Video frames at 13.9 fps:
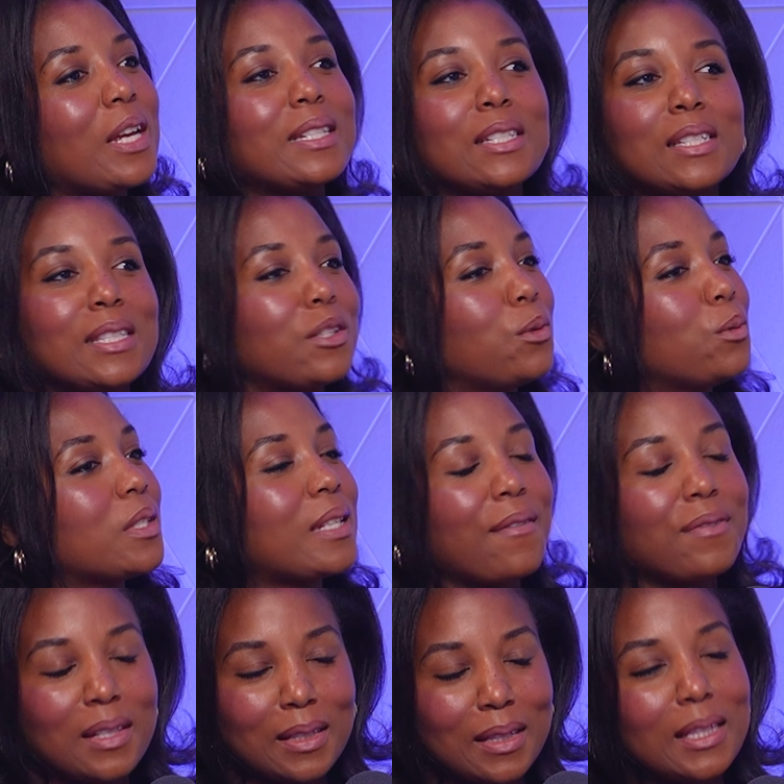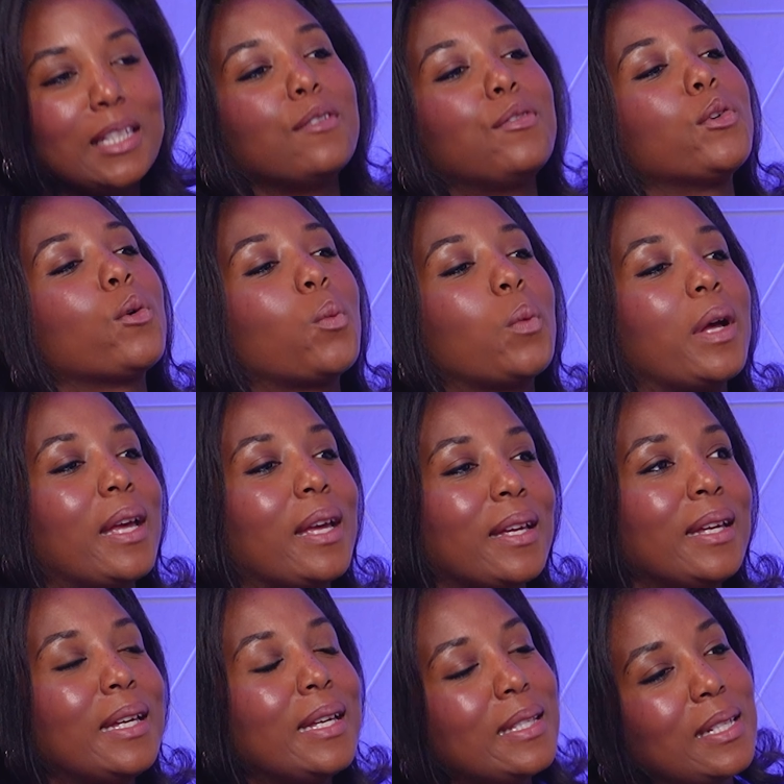I just think you just have to live your
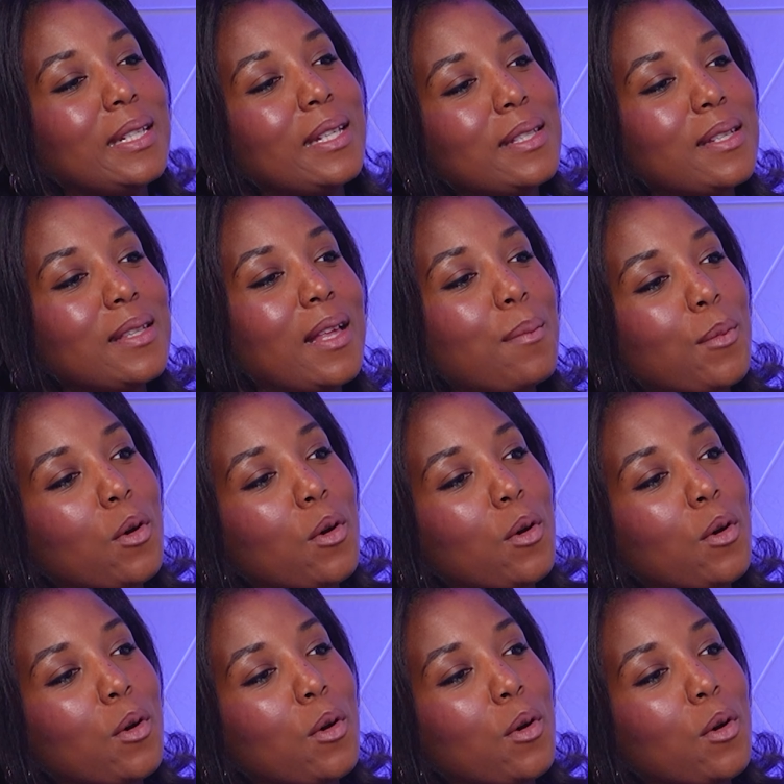way to get to that